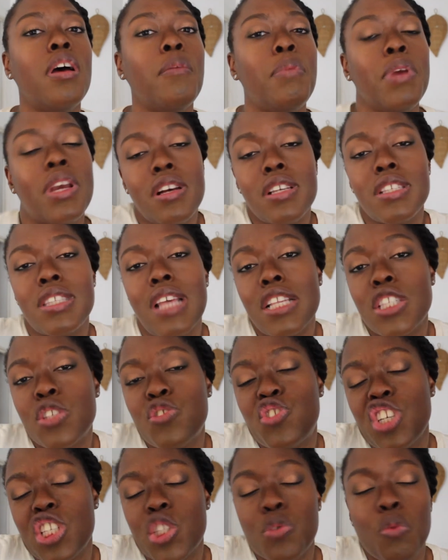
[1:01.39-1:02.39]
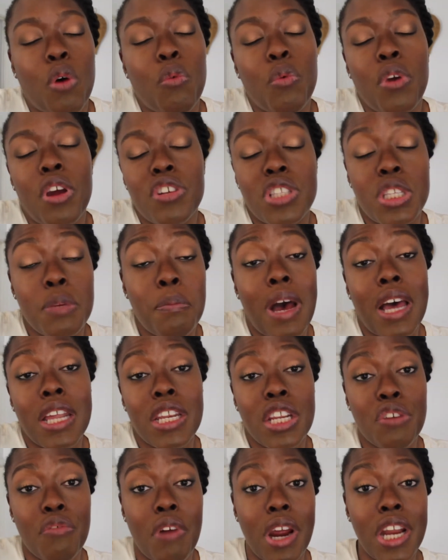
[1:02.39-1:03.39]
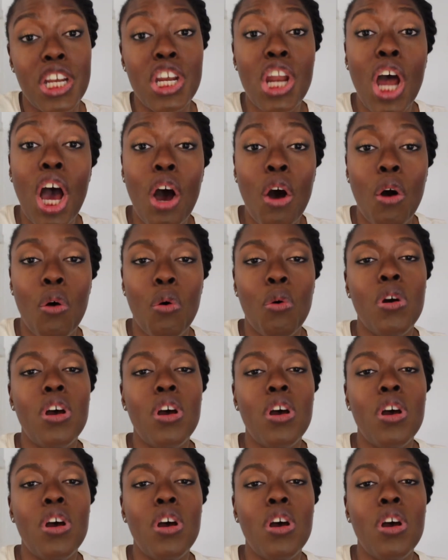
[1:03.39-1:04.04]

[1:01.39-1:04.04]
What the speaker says: because that's just what we are demanding right now.